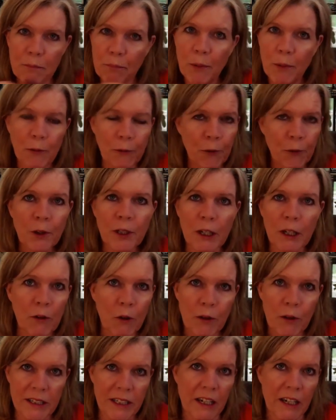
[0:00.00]
Before, they've
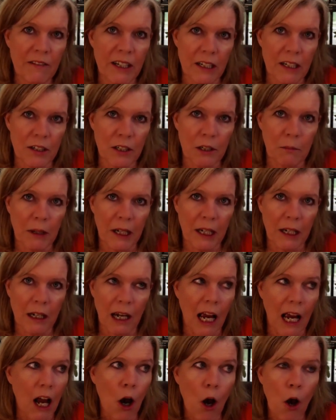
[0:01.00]
always given it to me,
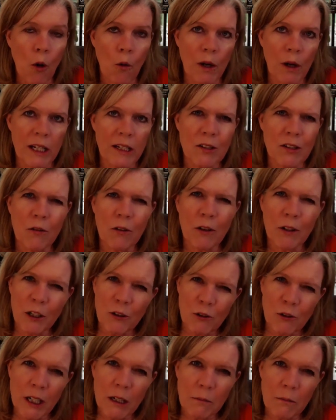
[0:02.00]
always. So are they
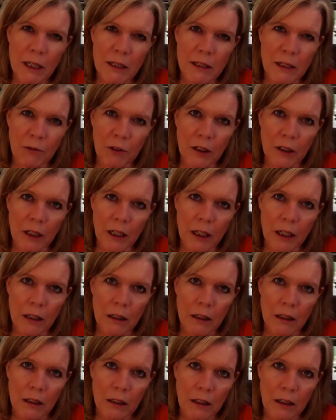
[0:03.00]
treating me differently?
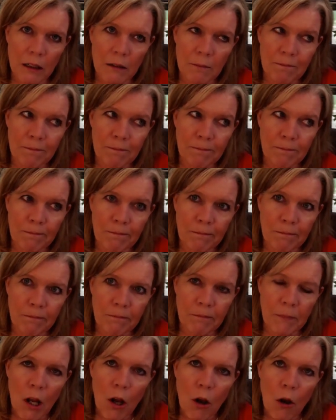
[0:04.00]

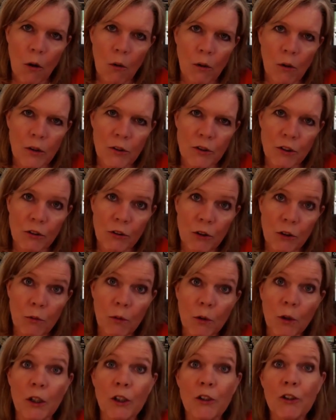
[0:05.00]
Or is there a new
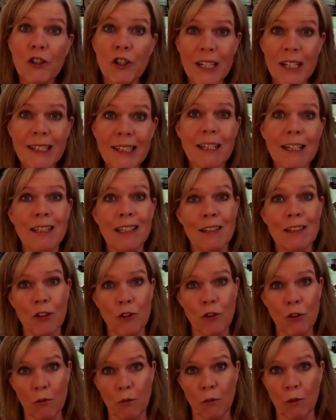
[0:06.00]
rule? She says it's a
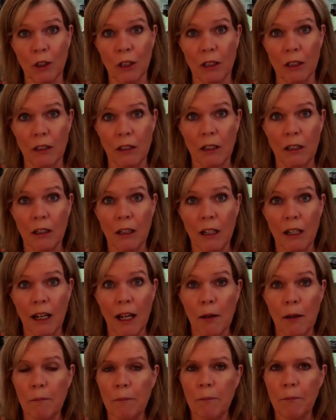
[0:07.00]
new rule,
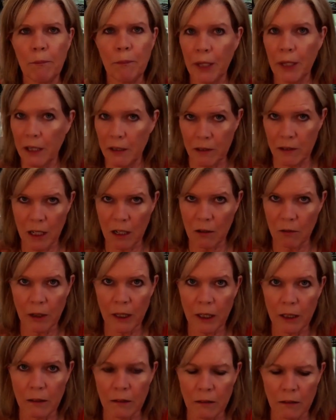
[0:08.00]
but it's not
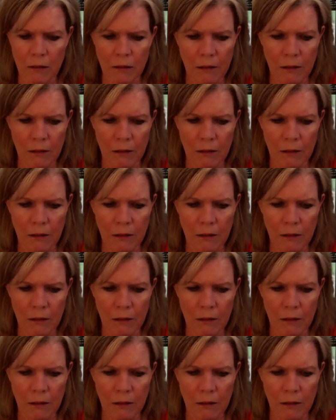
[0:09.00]
written.